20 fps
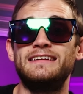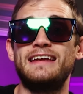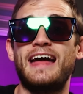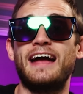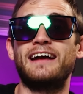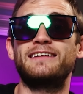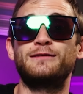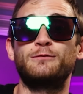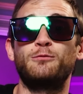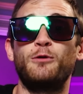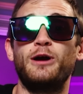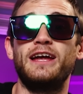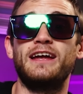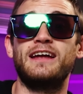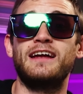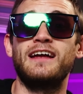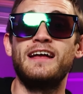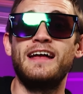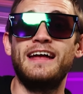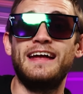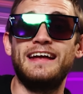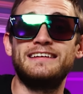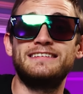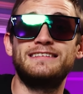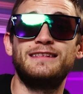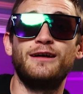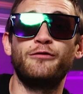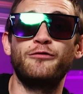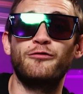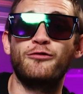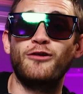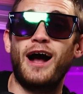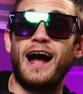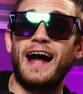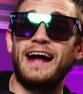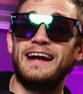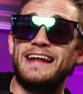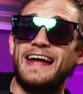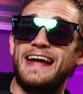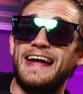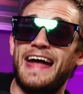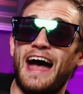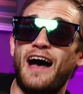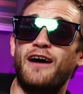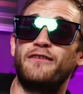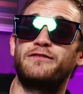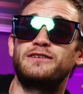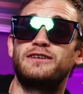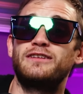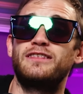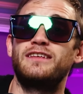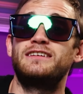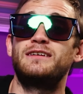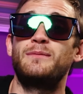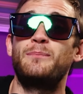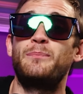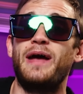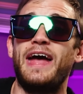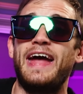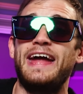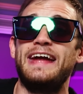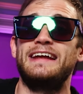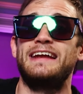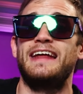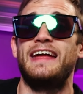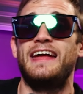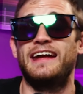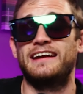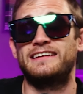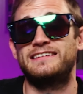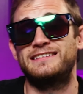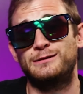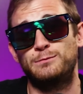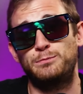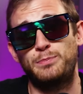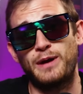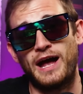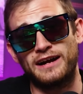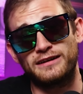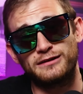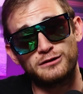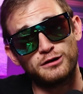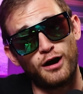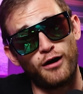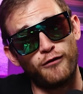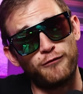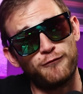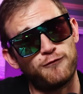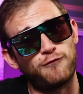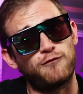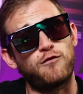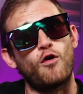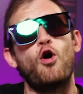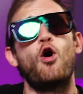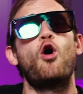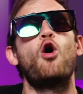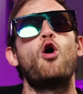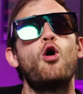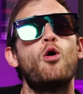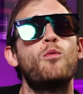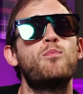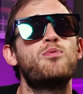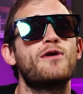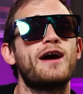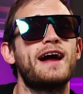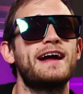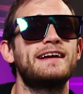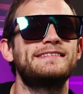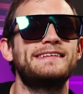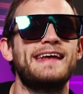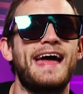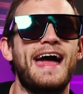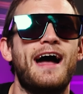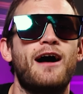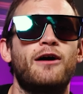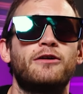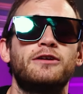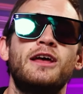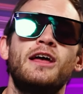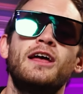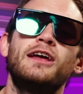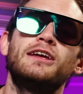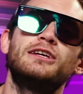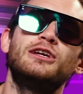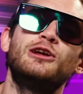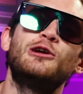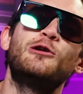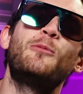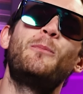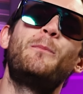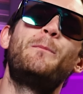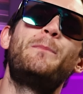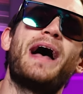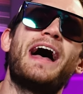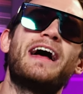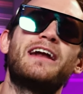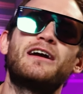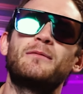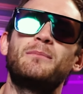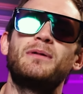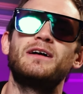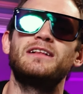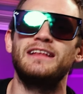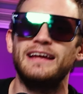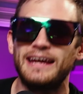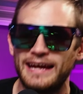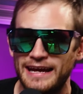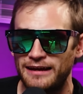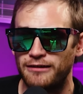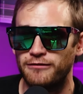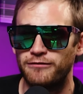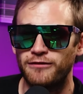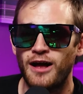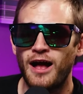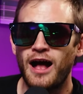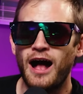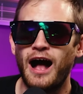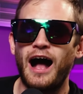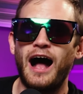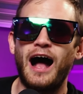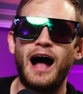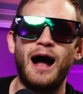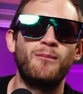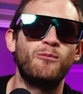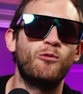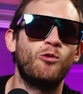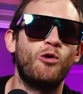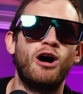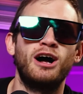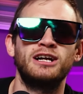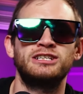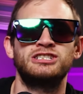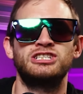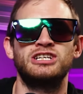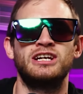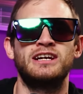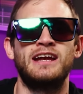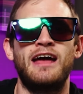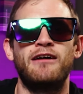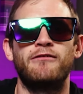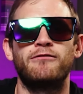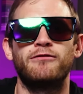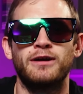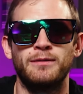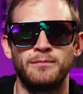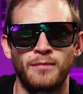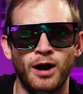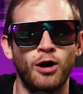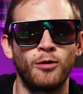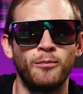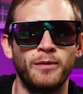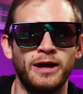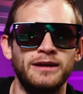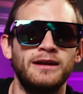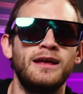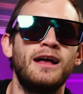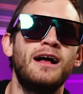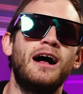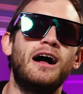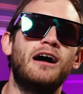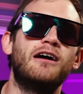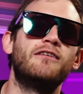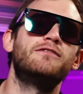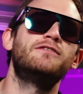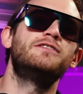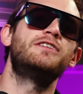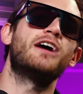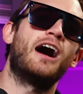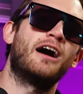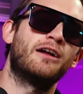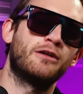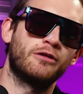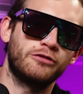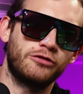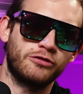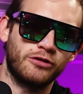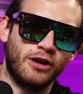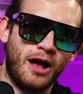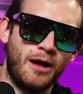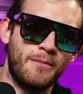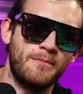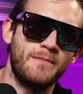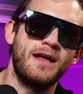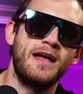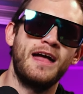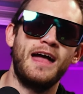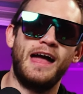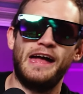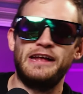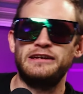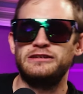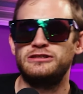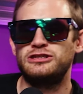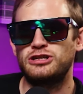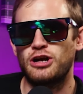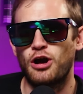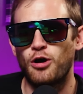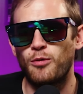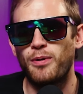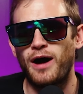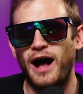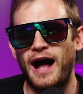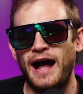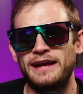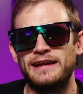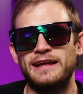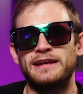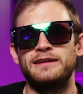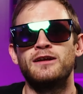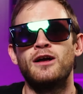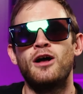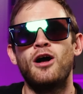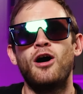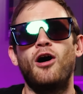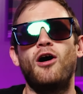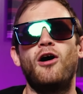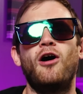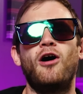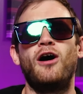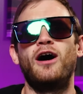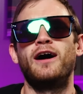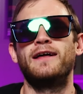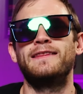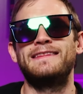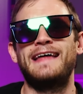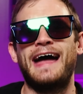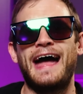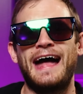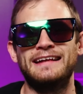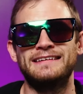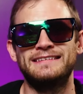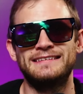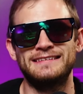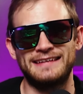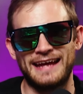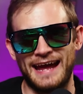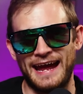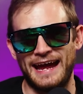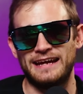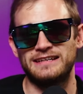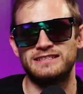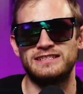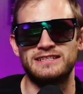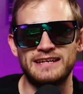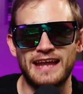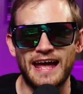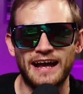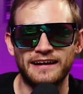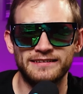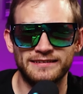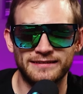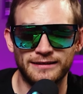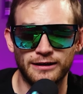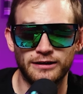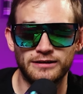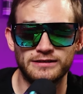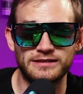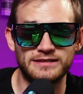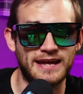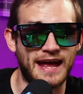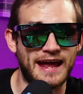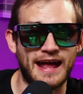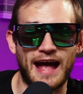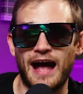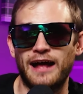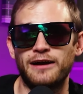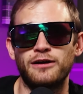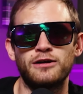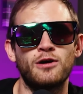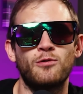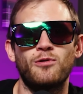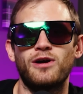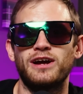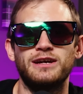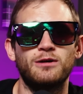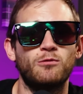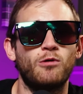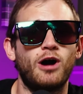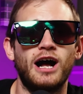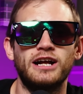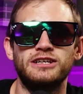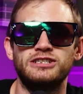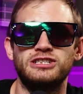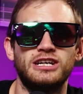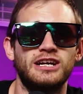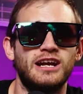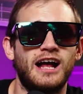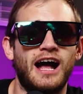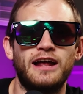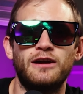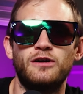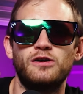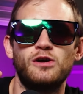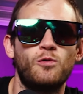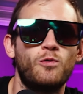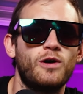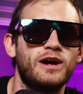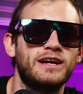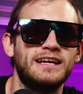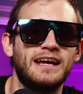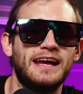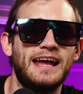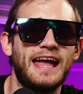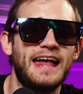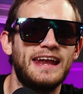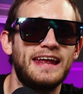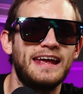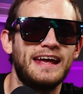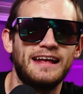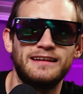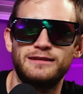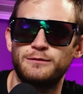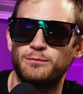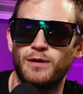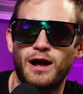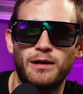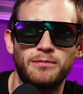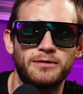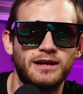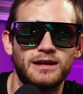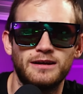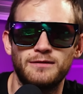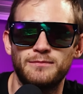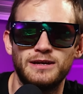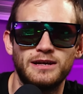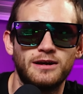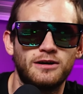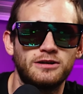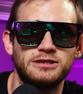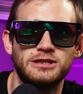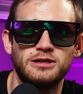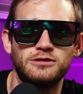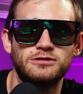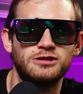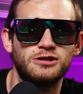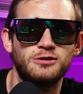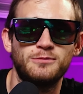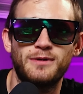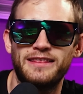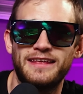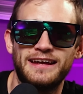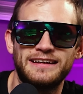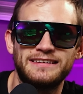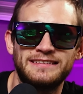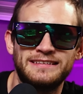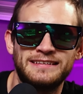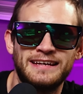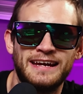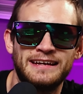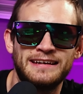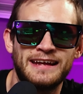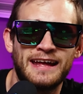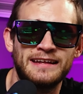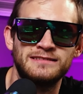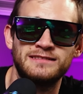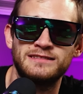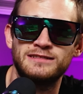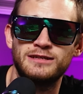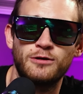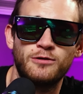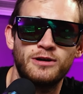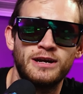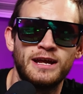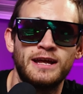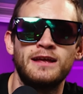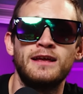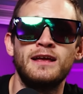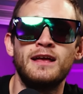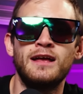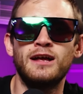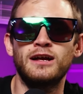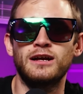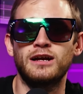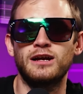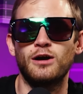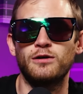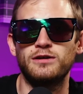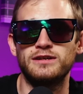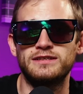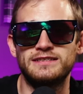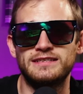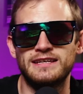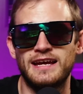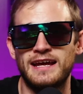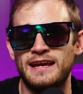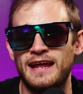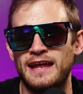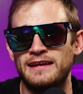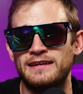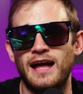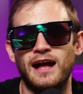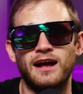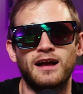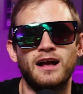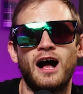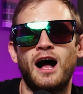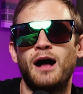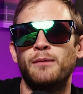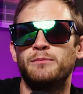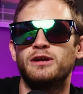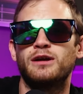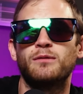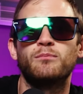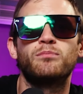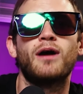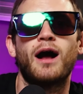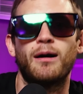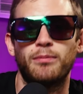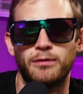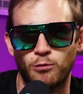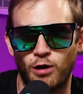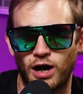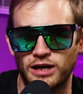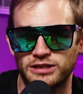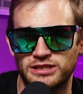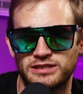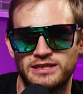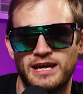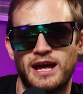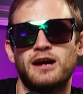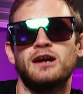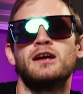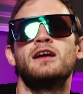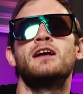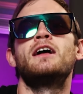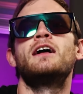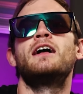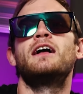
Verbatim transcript: Next week is the Friday after the debate. Expect a full breakdown. You better believe I'm watching every moment of Donald Trump and Joe Biden on that stage next Thursday. I don't know where you watch it. I don't know where you get it. It's probably going to be on YouTube. I think CNN's doing it. Go to CNN.com. You can probably watch it there.